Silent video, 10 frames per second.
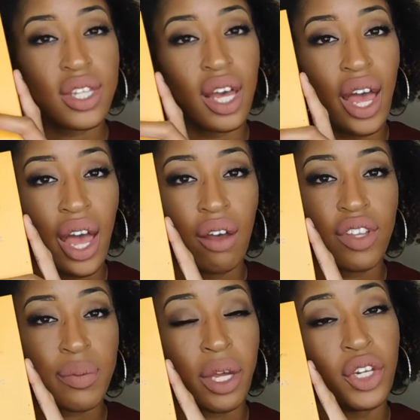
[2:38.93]
thing I have
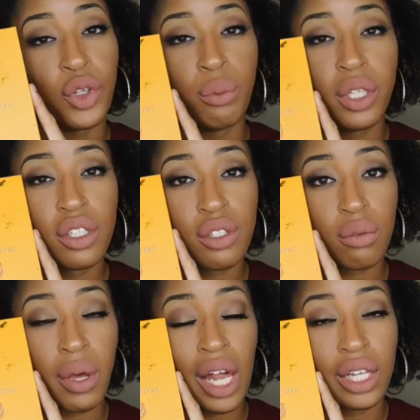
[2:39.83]
is my Nubian two
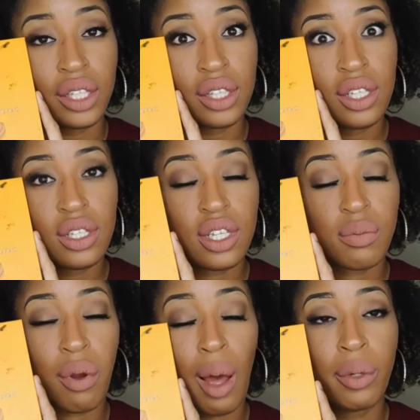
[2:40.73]
palette. This is
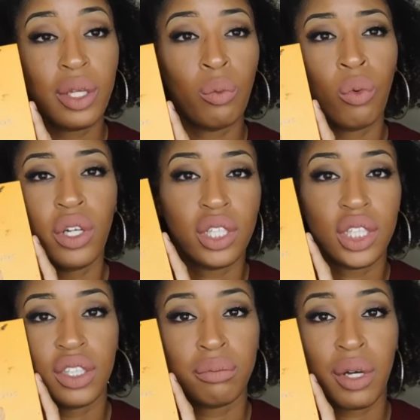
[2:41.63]
probably one
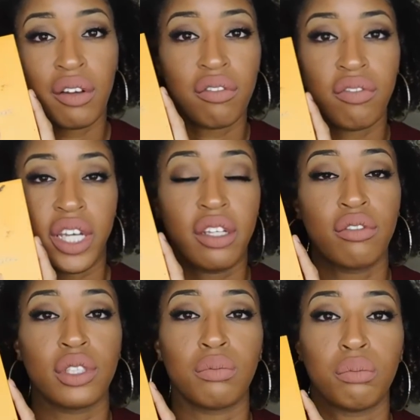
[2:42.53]
of my
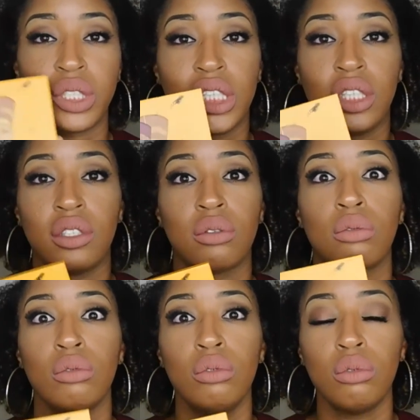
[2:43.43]
favorite palettes.
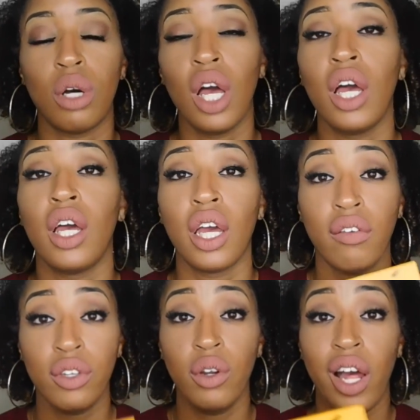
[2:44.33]
Ooh. If
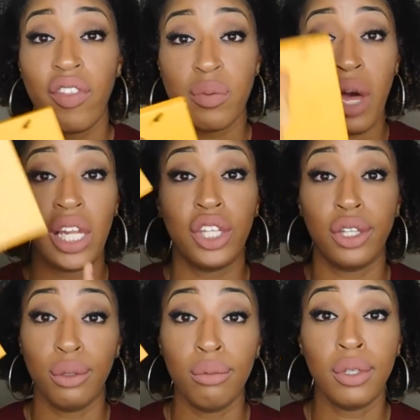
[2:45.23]
you don't have this palette,
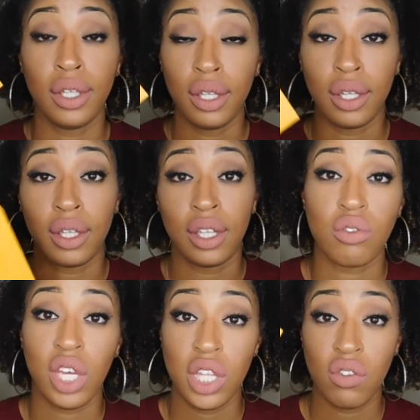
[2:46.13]
you need it.
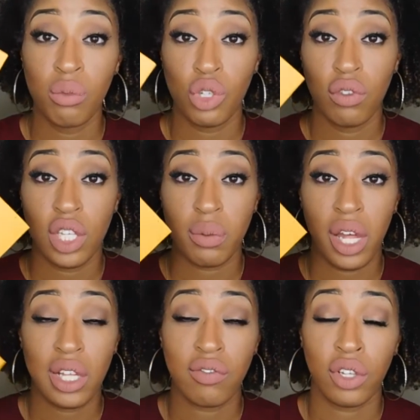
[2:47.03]
Get this from Juvia's
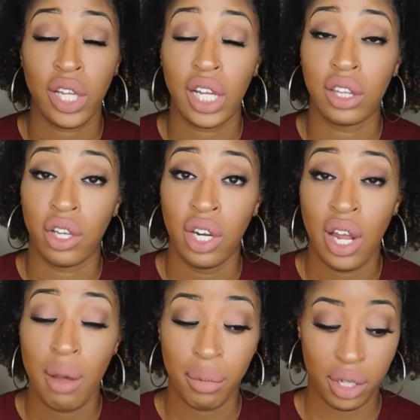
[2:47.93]
Place for like
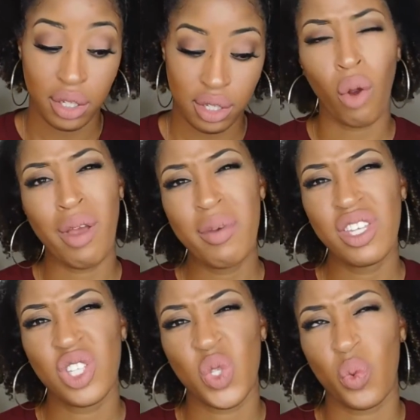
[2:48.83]
thirty-nine bucks, or maybe
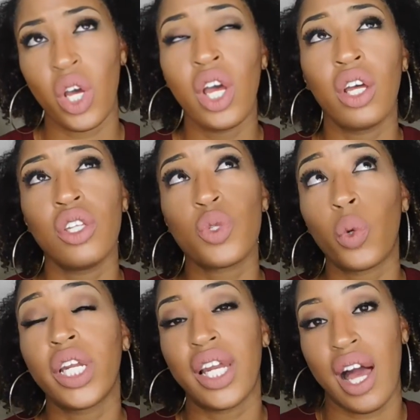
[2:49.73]
it's tw
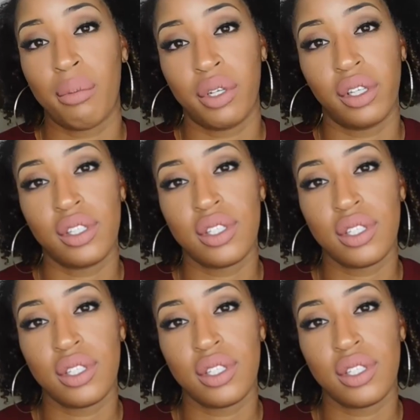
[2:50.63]
twenty-nine bucks.